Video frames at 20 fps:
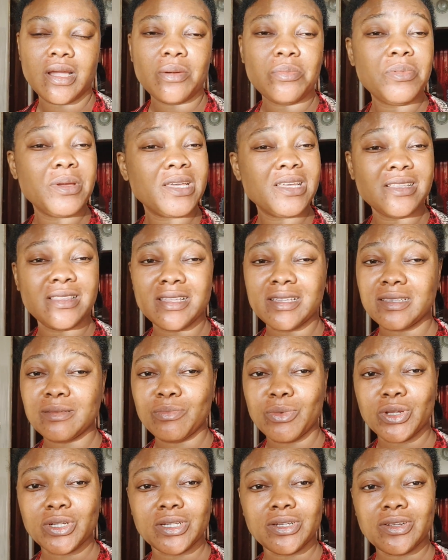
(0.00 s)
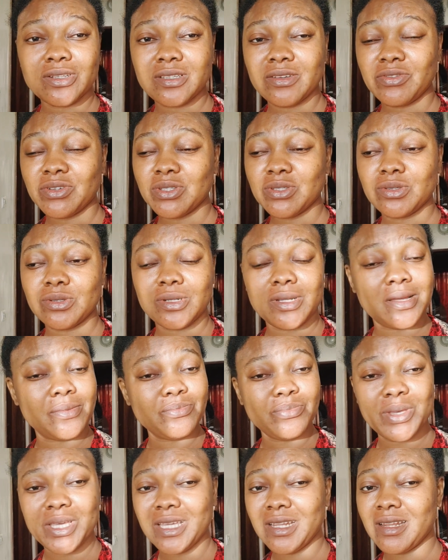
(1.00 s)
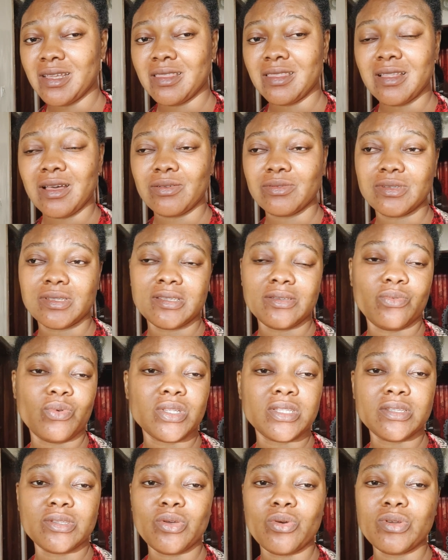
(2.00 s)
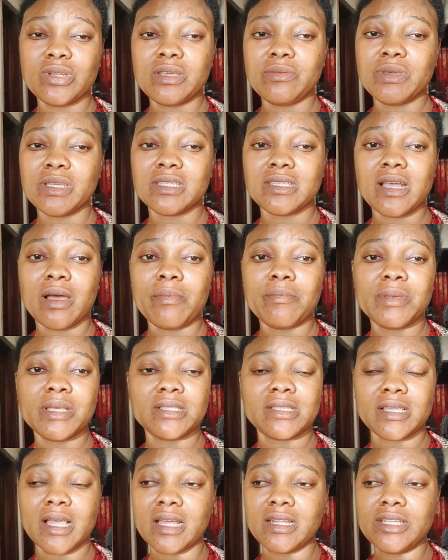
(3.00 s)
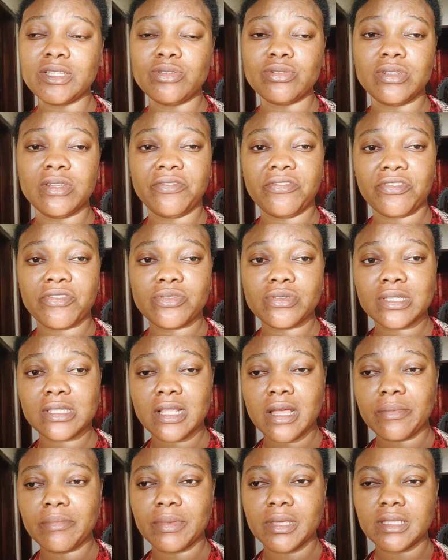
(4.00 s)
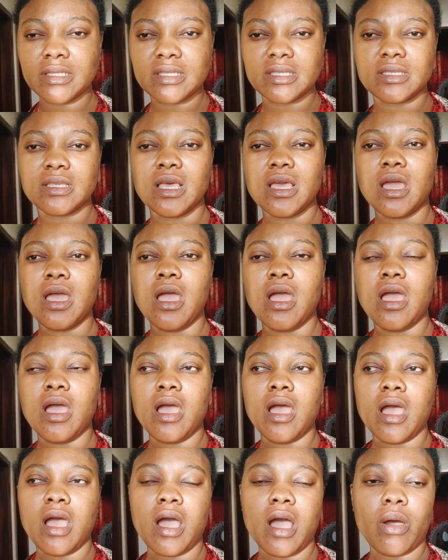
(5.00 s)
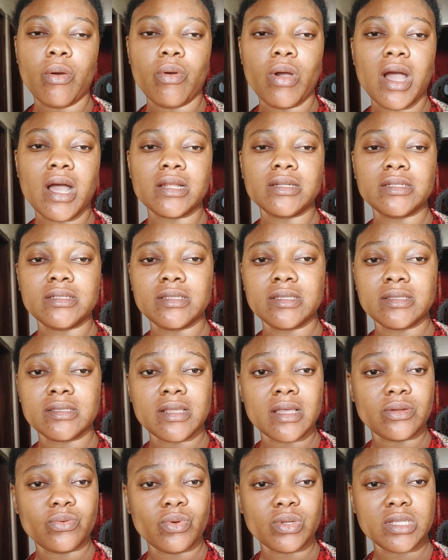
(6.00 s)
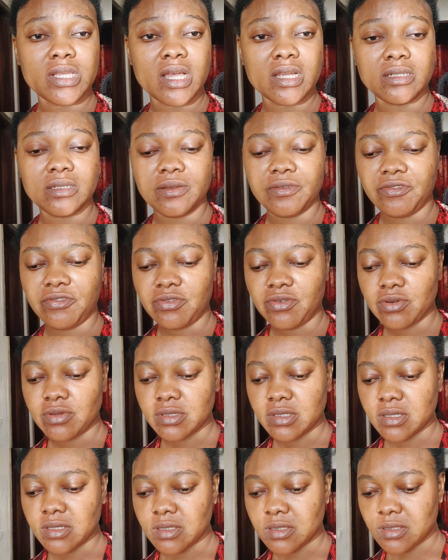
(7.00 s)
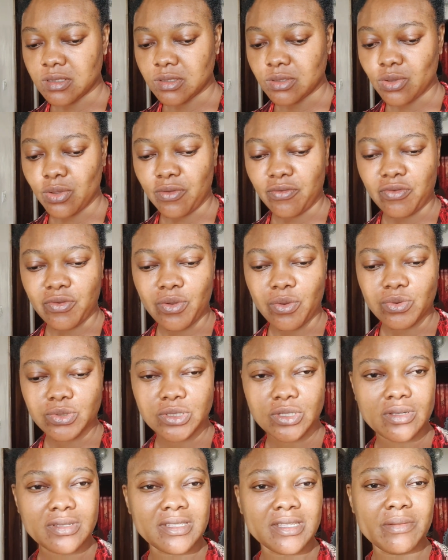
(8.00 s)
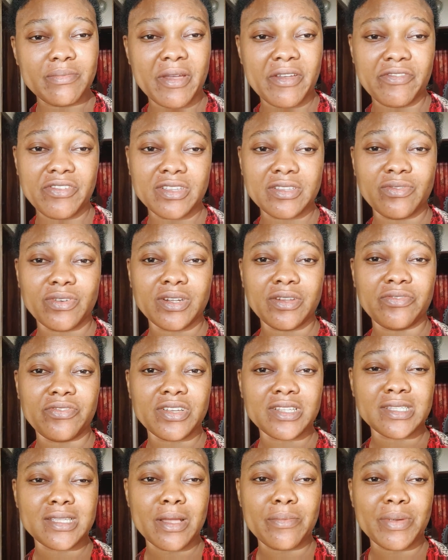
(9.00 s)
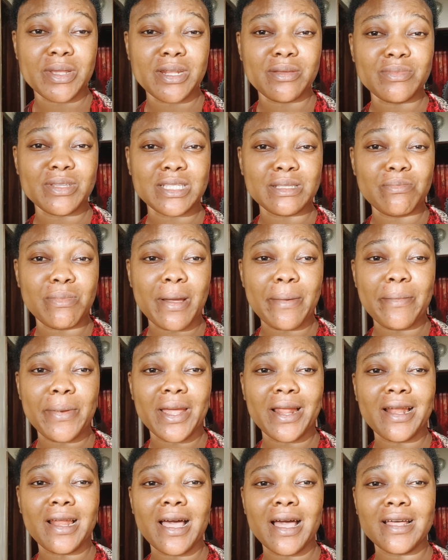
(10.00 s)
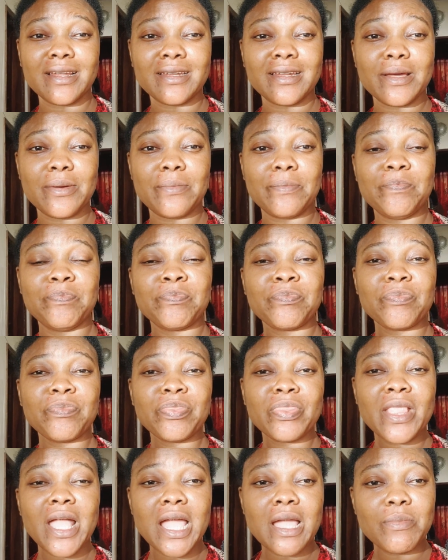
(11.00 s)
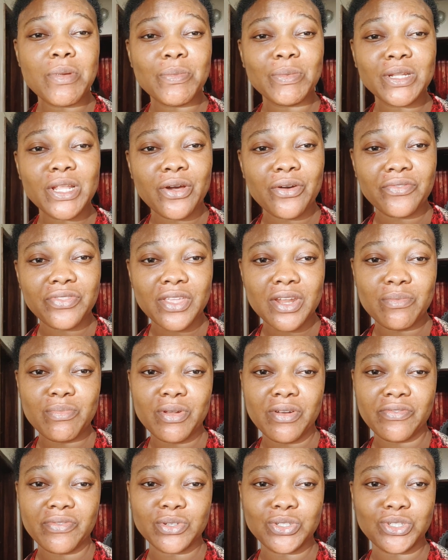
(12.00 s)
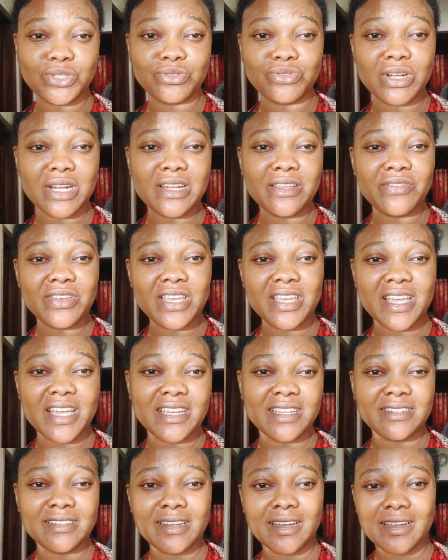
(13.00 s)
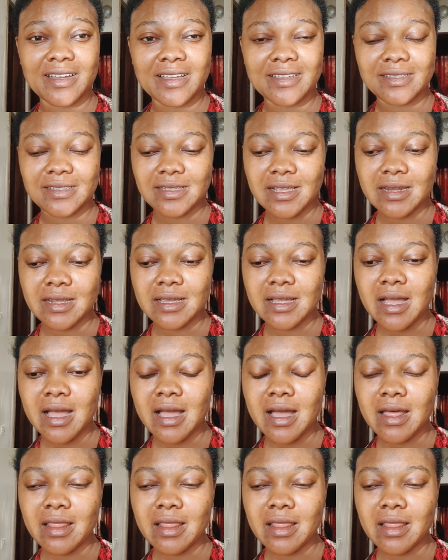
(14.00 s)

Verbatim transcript: I'll make it this morning, not even today. I'm making it now. See, what is holding me is that meat. I need to defrost that meat. I'll add it inside water and defrost it. So if you'll just see my face for the first time, my name is Mabel, and um, I'm a mother of three beautiful children living here in Dakar, Senegal.